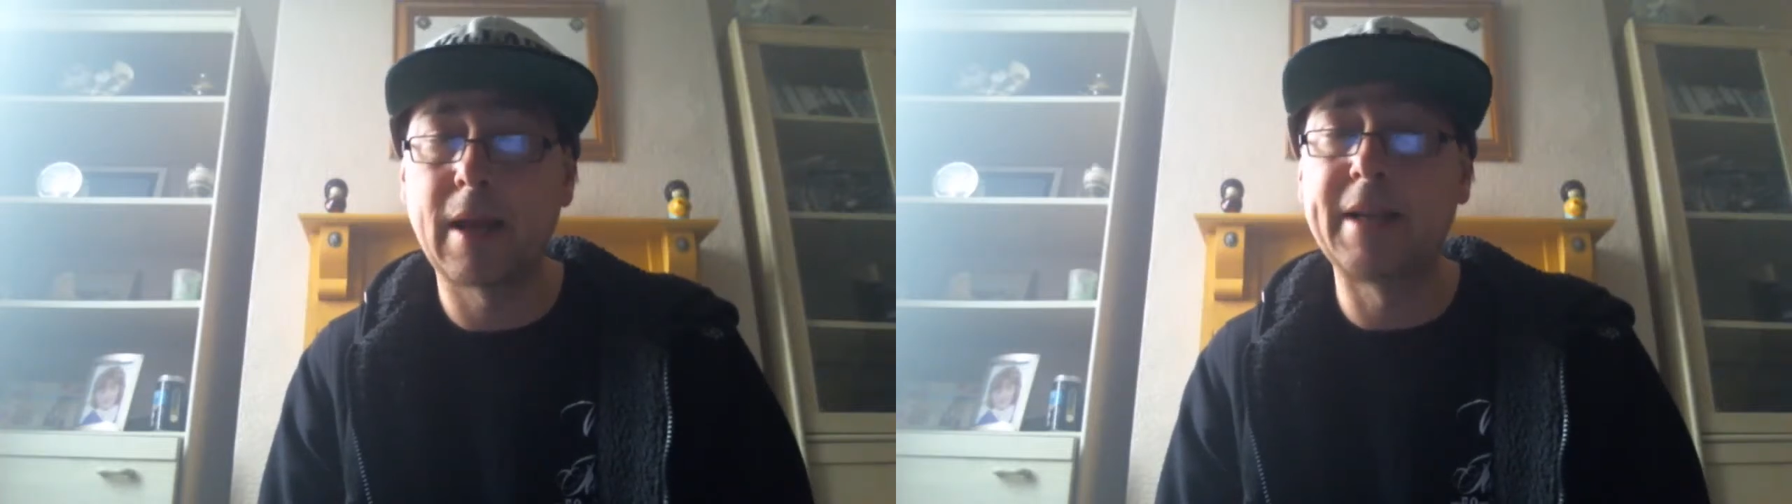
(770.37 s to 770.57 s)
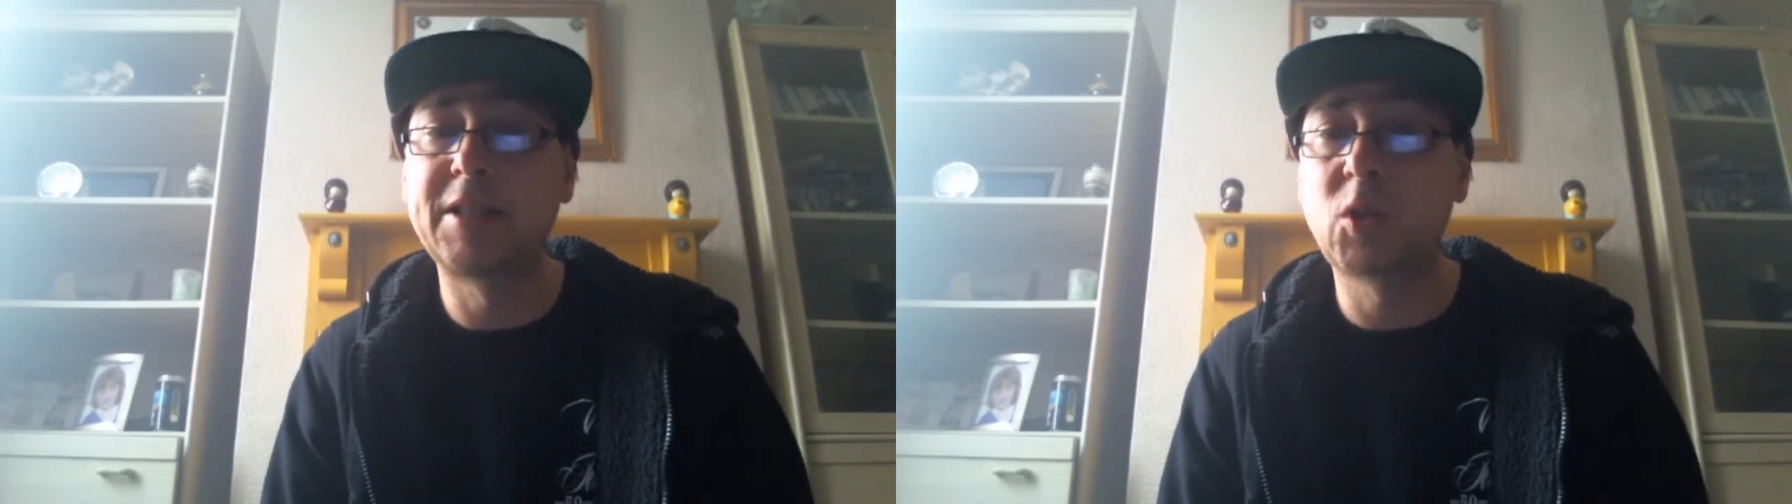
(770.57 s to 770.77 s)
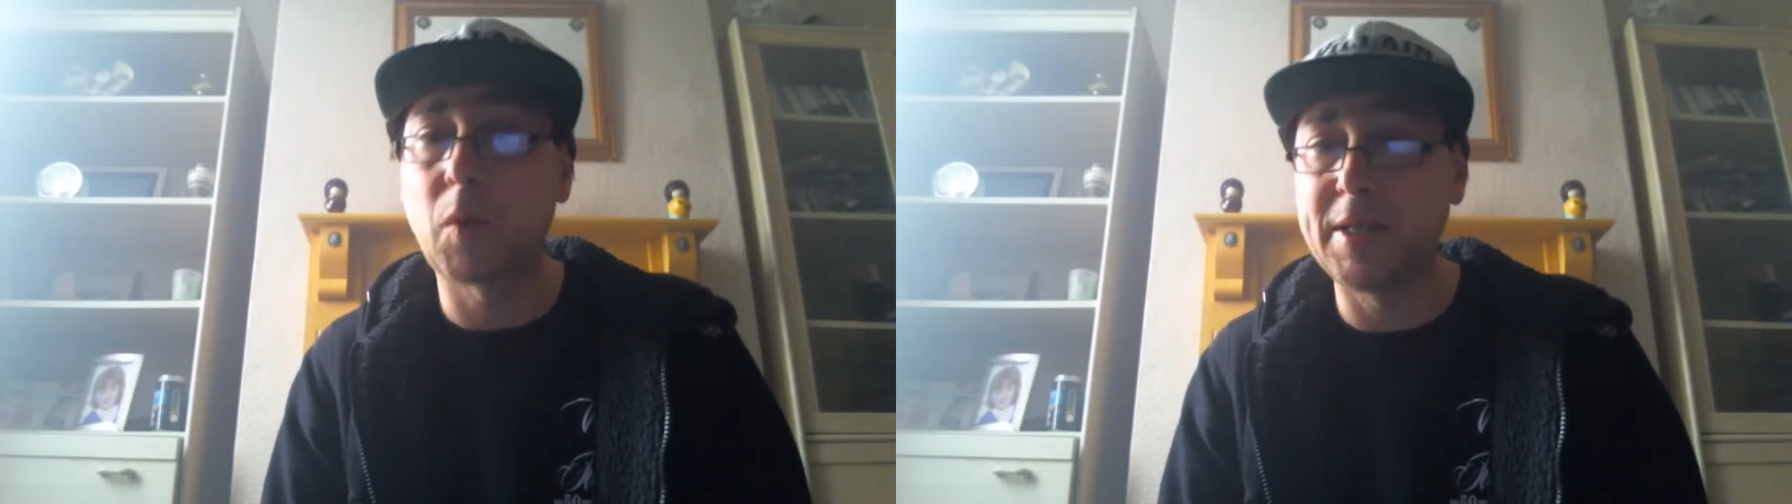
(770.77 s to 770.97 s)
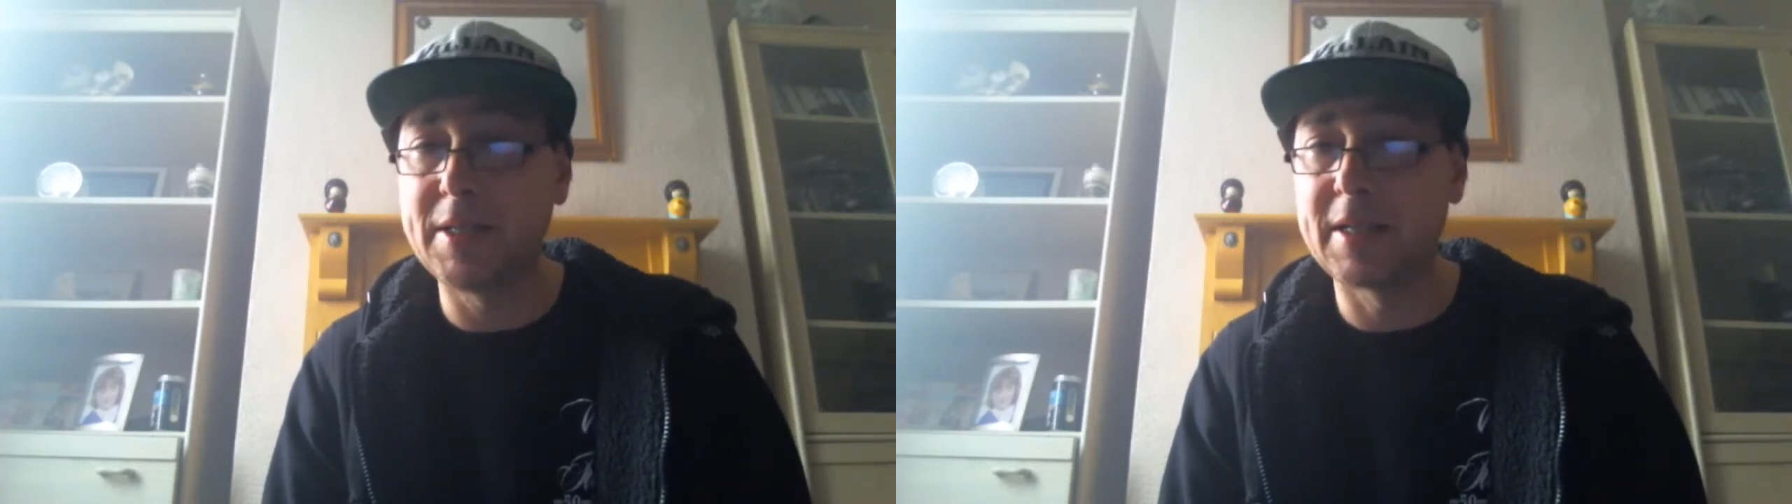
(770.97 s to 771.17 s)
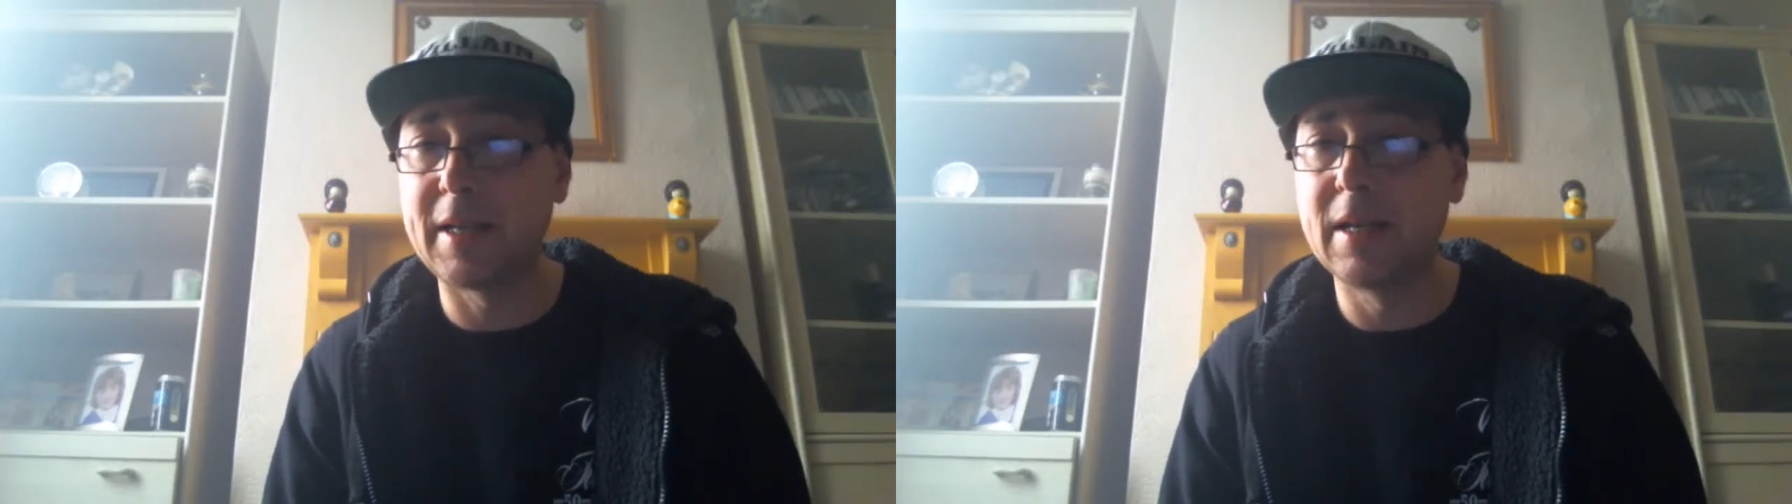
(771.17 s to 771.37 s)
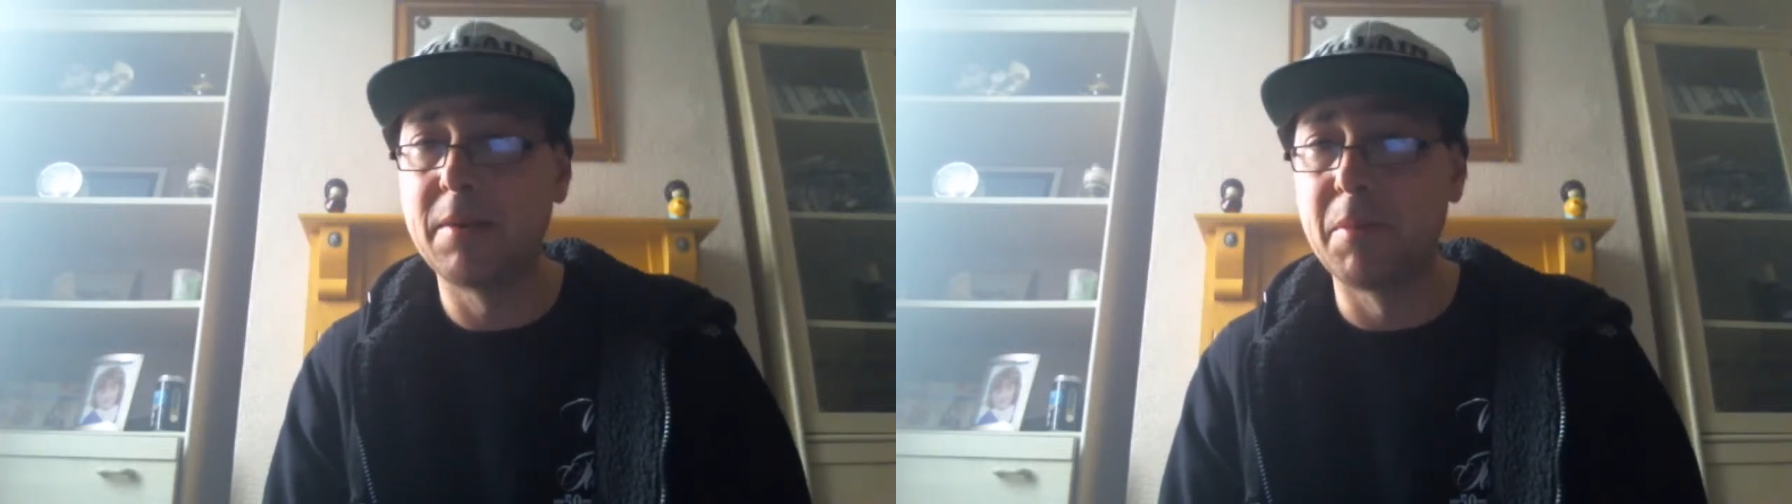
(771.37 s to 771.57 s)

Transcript: a 20